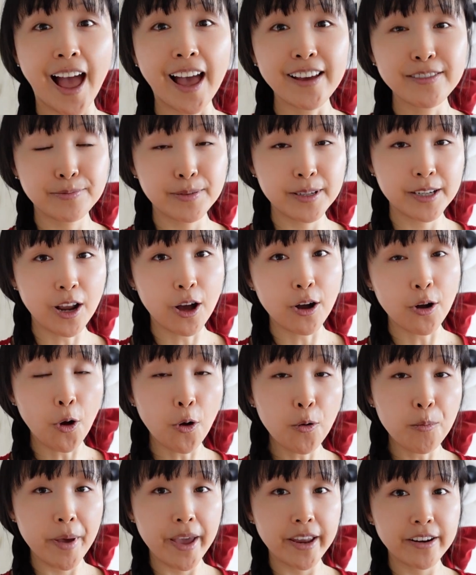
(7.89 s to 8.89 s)
I've been
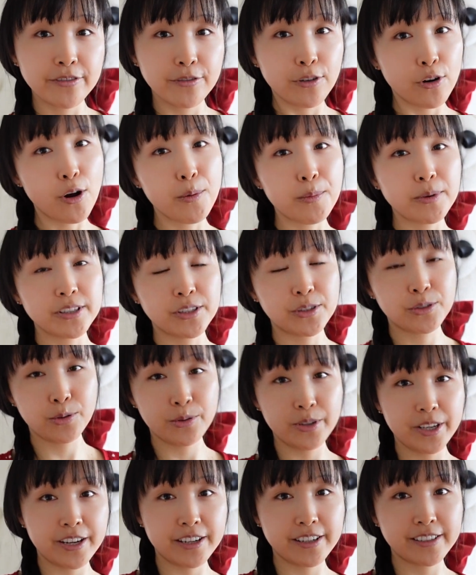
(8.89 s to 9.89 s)
on OMAD for almost
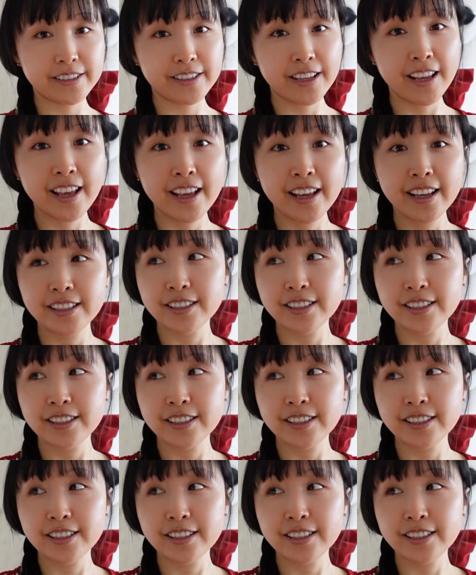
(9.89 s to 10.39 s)
2 years,